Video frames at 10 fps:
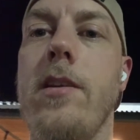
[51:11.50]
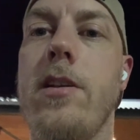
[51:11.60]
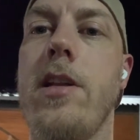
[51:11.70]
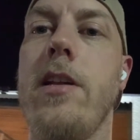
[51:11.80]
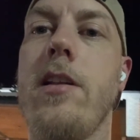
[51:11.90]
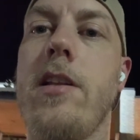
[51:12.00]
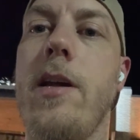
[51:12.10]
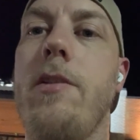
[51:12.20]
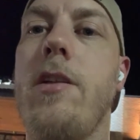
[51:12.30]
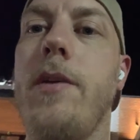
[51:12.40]
This season
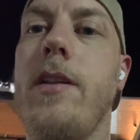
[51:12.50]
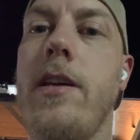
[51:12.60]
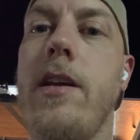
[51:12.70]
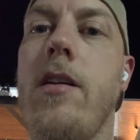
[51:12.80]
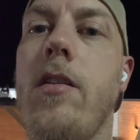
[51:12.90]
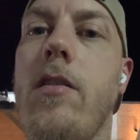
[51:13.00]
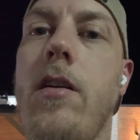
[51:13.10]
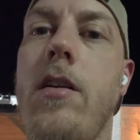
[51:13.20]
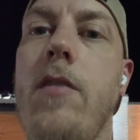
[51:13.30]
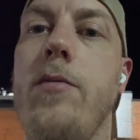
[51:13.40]
seems to be the year
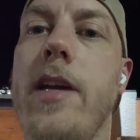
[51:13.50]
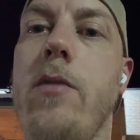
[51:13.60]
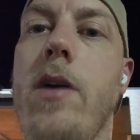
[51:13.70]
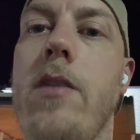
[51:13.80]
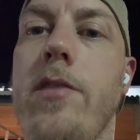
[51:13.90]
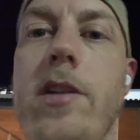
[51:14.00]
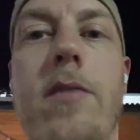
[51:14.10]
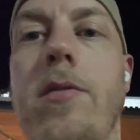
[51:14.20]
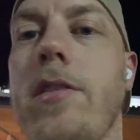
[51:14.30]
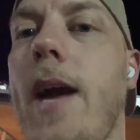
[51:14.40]
of late wide
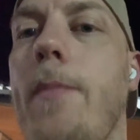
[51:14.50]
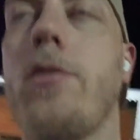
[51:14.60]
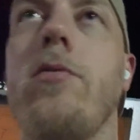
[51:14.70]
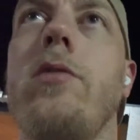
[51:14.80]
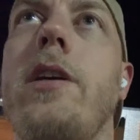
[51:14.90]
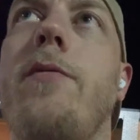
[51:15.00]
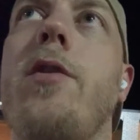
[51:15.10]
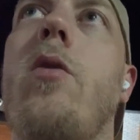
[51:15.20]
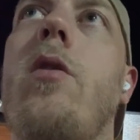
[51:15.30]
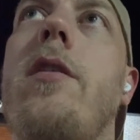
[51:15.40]
receivers. Absolutely. If
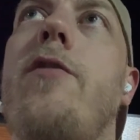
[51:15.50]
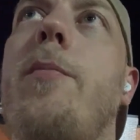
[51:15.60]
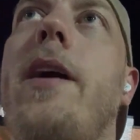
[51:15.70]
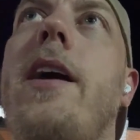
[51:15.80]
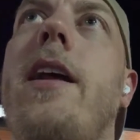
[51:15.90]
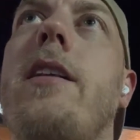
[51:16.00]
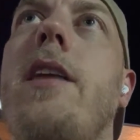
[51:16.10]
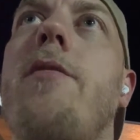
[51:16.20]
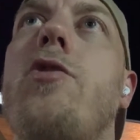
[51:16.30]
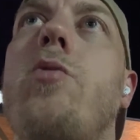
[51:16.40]
you're picking at
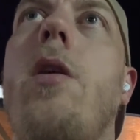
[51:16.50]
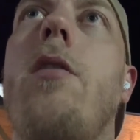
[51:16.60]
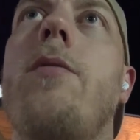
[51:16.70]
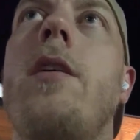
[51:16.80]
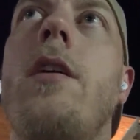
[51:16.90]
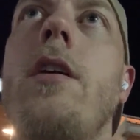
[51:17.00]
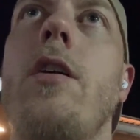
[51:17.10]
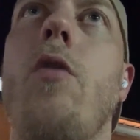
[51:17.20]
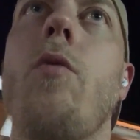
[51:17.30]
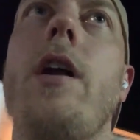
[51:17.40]
11 or 12,
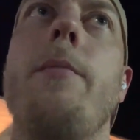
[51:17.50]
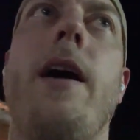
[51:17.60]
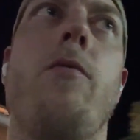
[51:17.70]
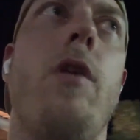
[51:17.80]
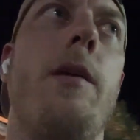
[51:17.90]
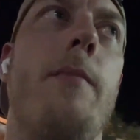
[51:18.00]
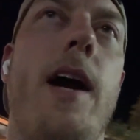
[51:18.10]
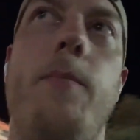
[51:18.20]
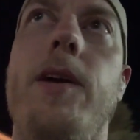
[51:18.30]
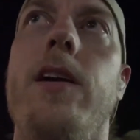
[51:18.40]
go running back,
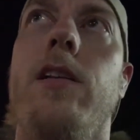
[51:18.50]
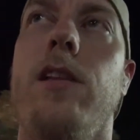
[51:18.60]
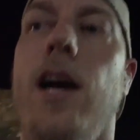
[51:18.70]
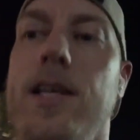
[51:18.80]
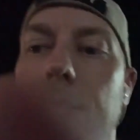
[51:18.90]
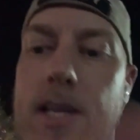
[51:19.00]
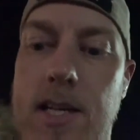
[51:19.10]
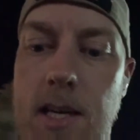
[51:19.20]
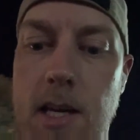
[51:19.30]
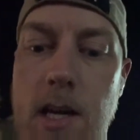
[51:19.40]
because I think
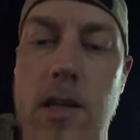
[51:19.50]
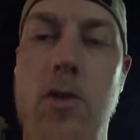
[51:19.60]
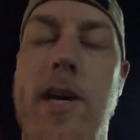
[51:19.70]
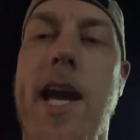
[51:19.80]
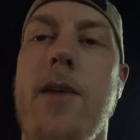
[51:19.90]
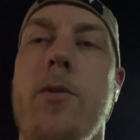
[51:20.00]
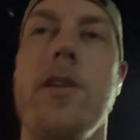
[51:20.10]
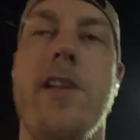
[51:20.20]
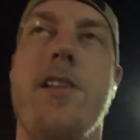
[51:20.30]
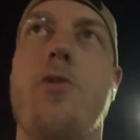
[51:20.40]
you can't
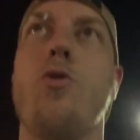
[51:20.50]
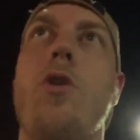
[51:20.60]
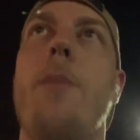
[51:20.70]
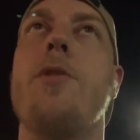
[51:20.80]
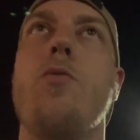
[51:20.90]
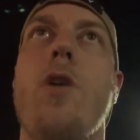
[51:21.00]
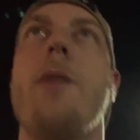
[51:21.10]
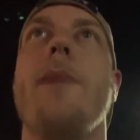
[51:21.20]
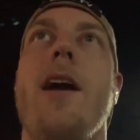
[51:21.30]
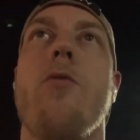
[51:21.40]
really screw up the
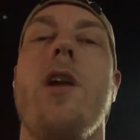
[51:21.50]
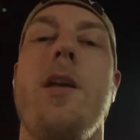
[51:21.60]
running back